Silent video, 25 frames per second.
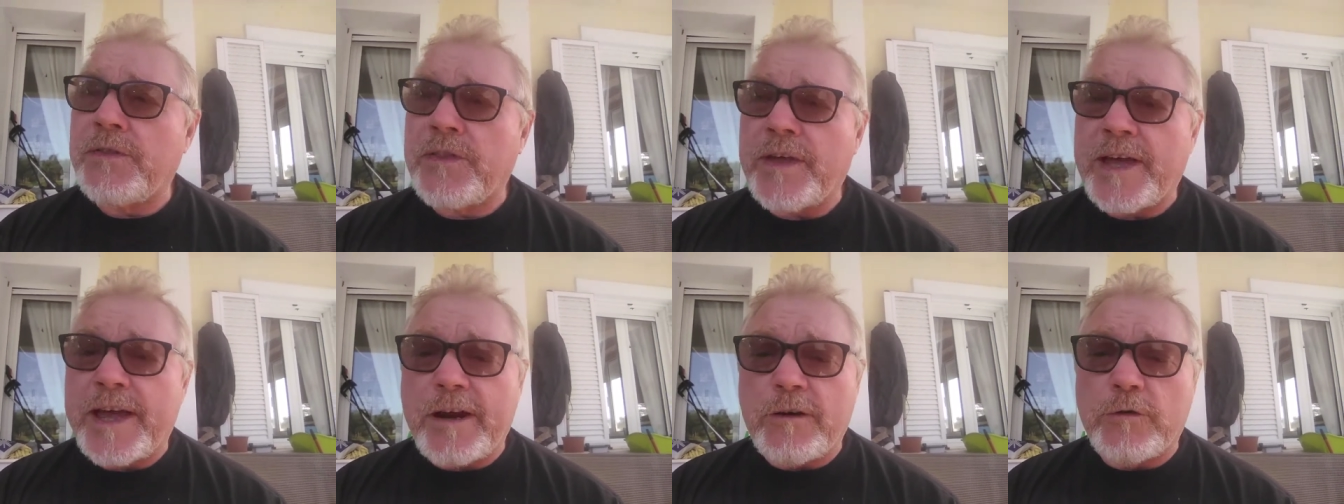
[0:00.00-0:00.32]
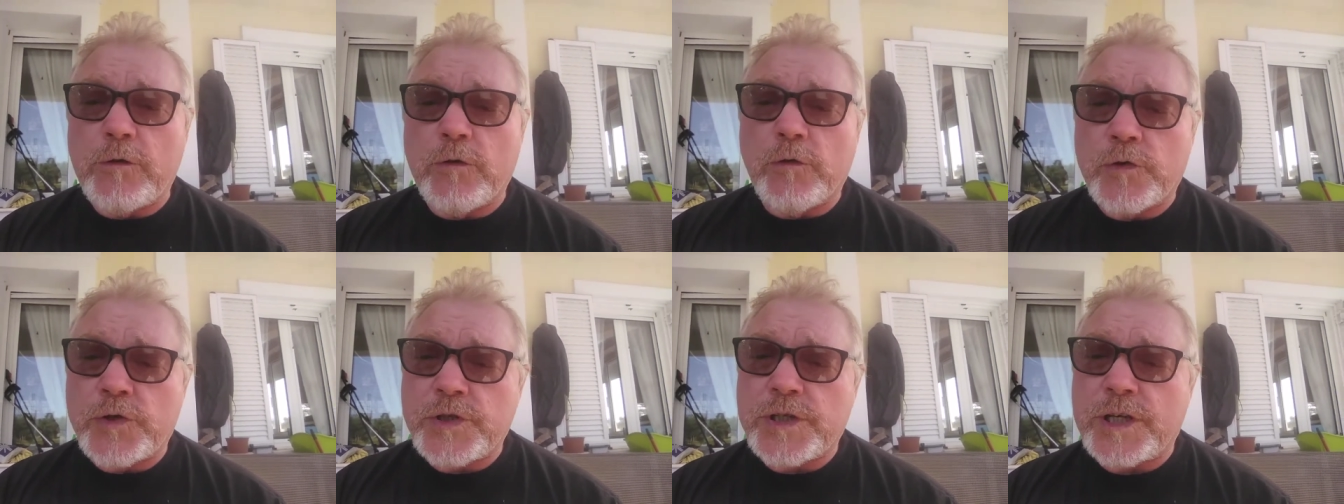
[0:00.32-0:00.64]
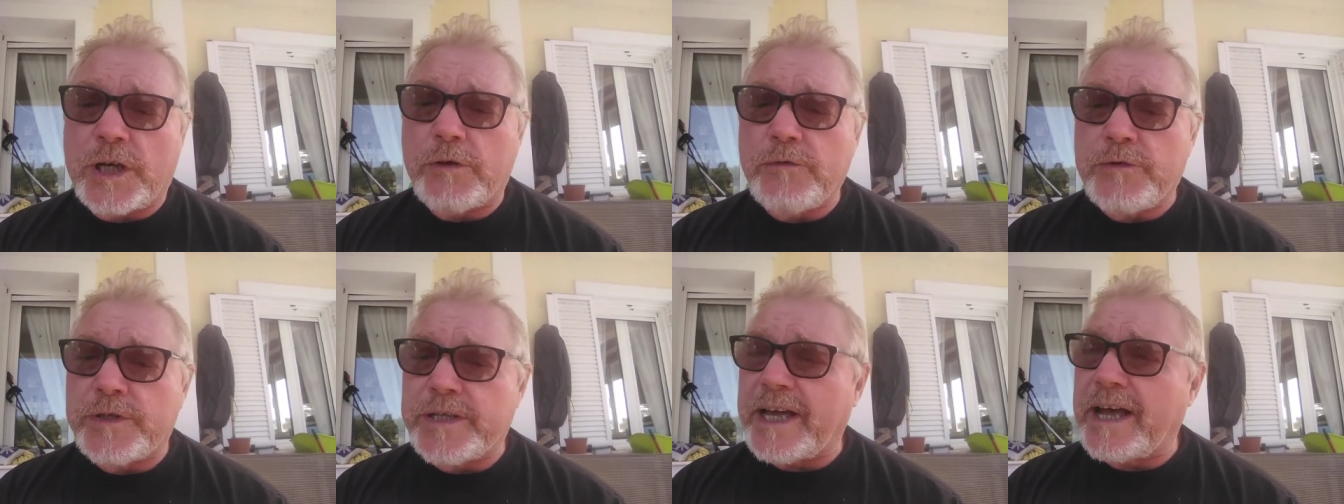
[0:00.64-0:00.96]
they're
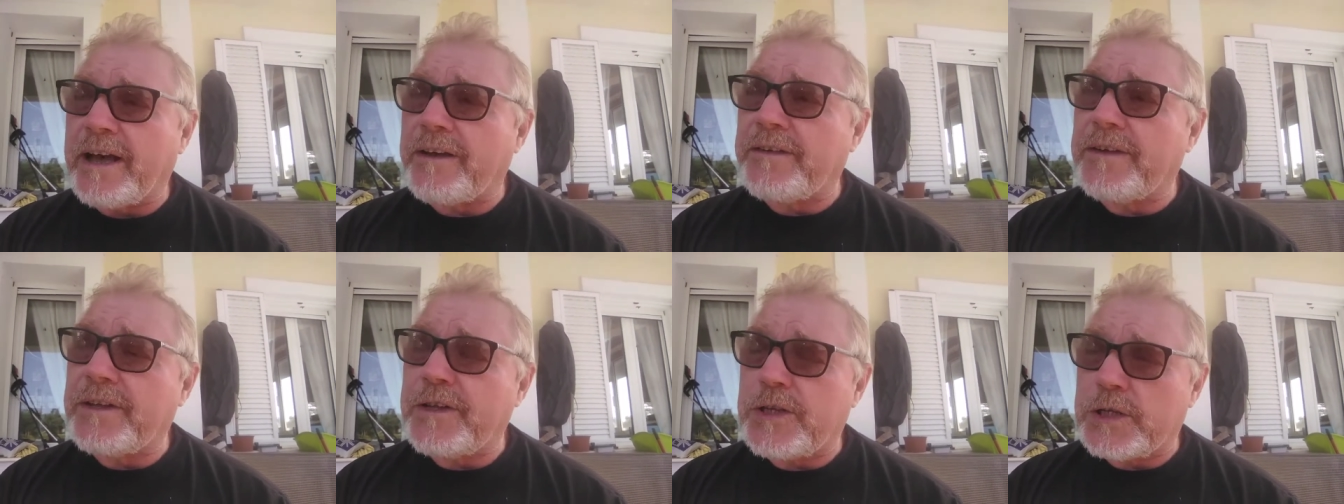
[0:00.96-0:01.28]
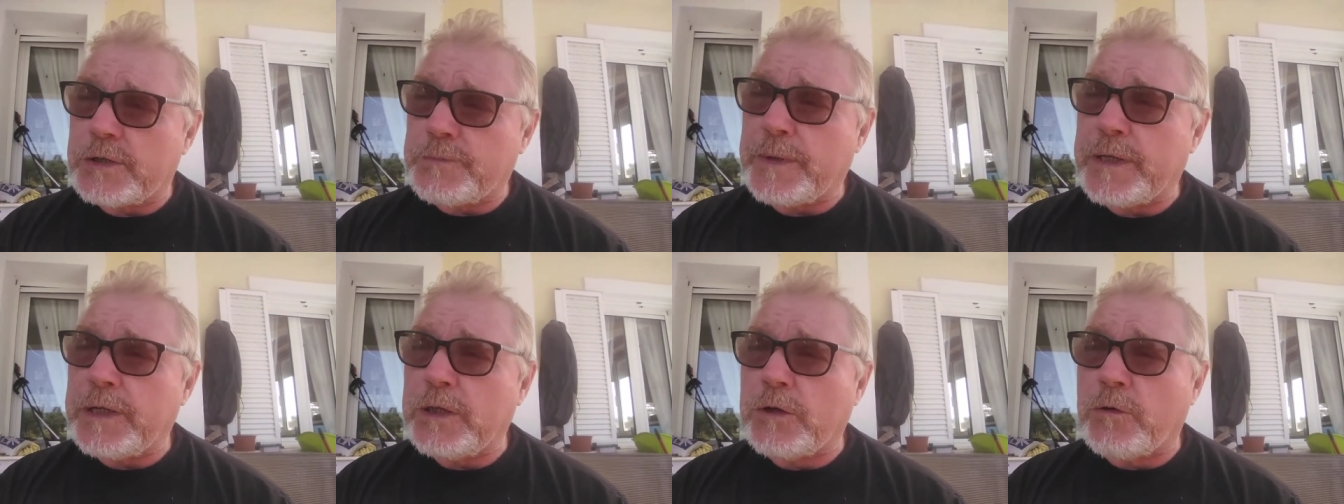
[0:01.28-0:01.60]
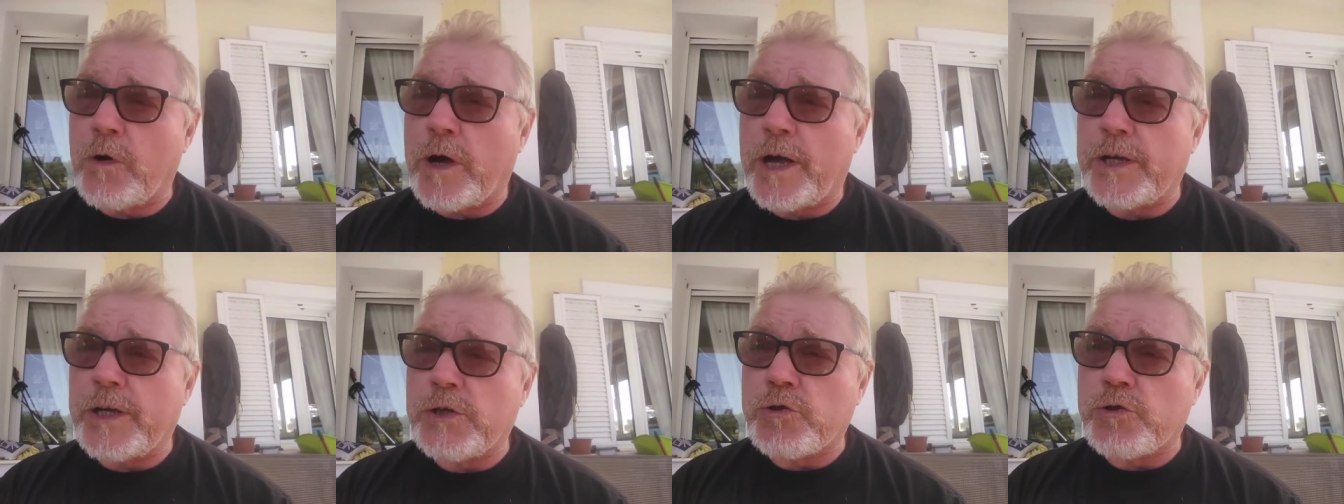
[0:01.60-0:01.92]
also down, and there's been
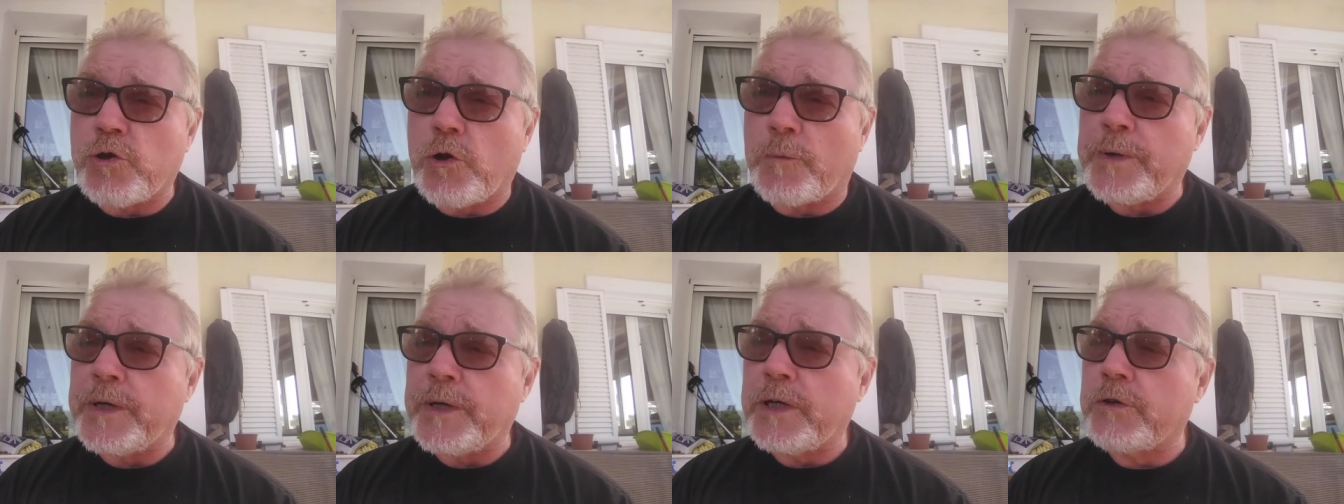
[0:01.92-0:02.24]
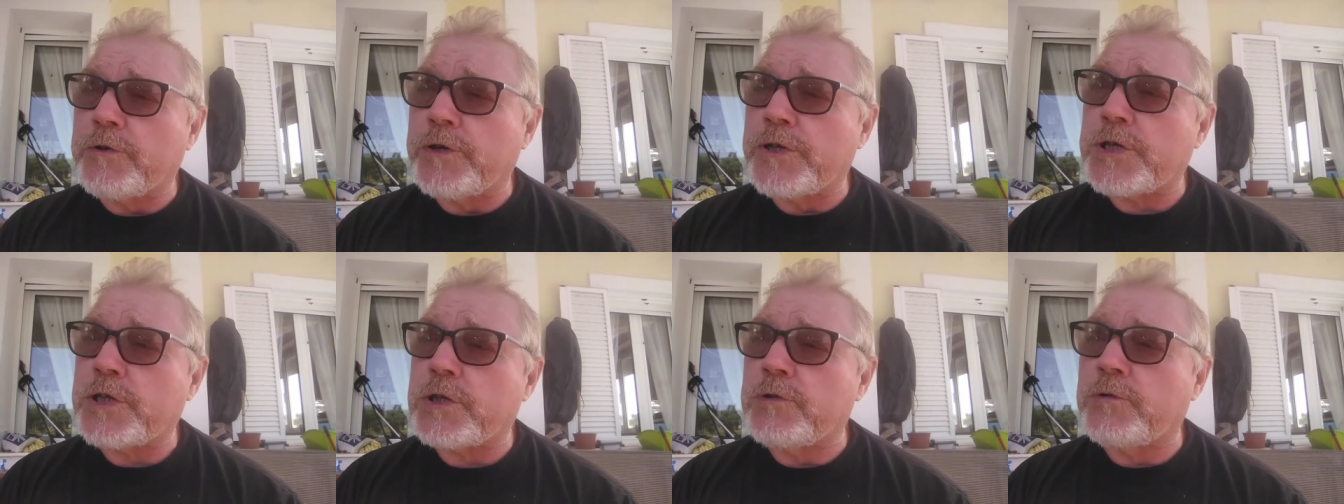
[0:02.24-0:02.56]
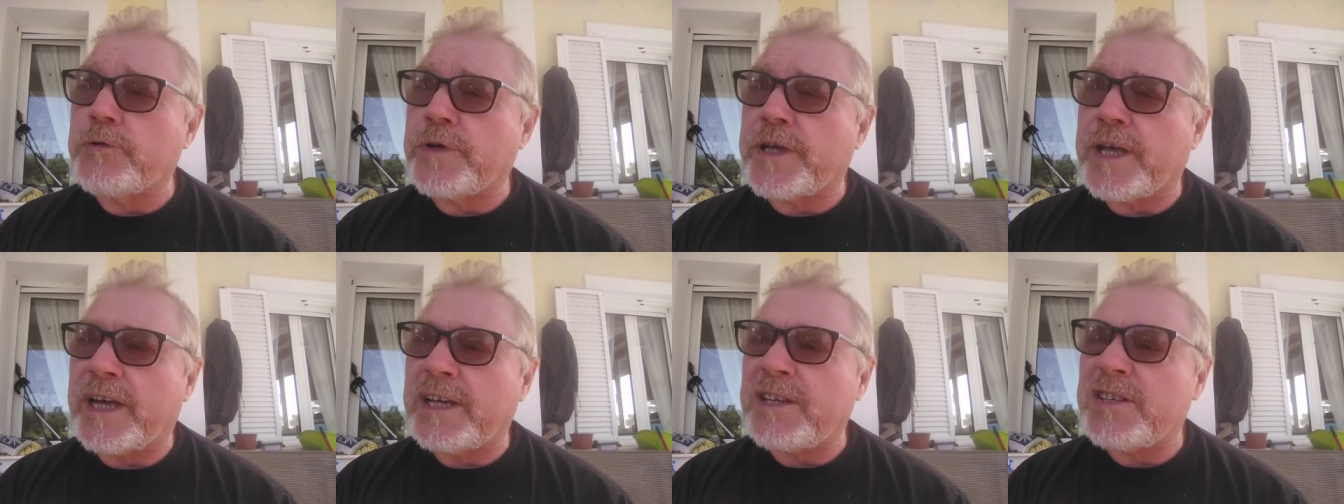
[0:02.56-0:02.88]
quite a drop in
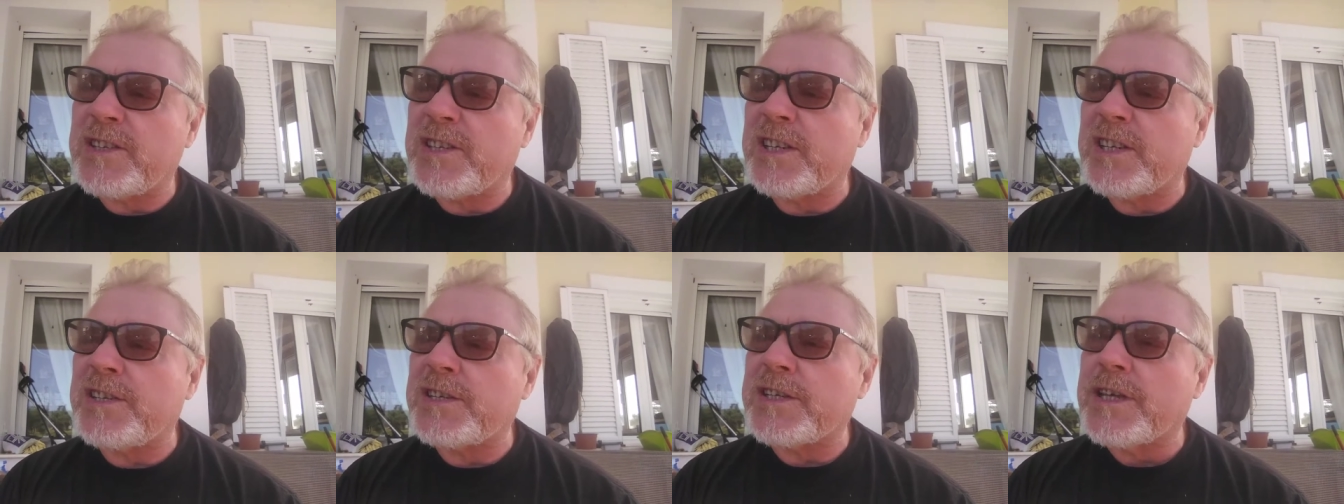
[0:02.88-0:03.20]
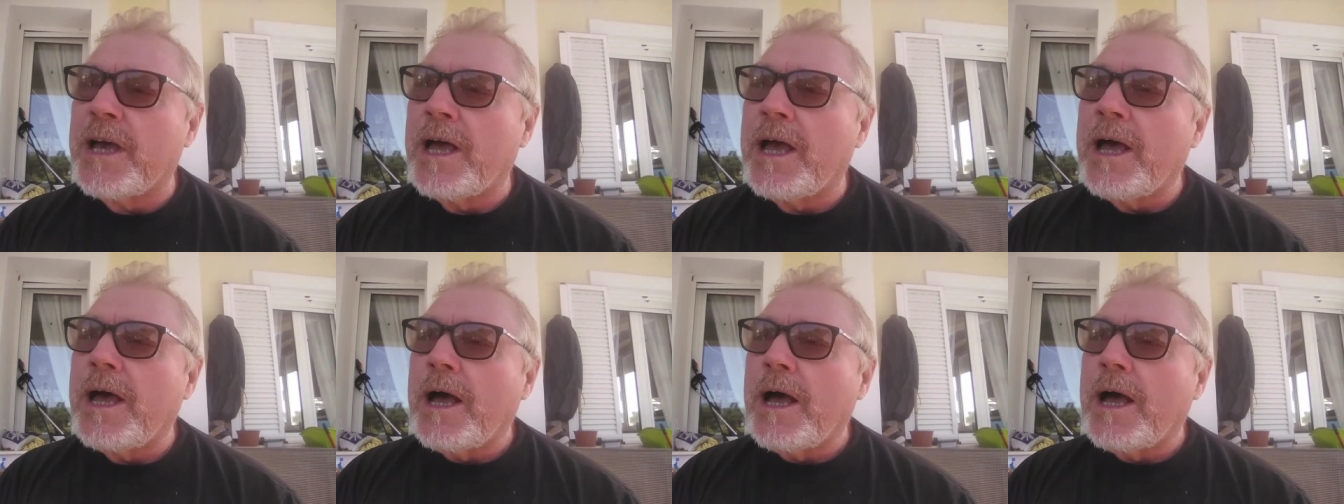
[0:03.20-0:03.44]
critical cases.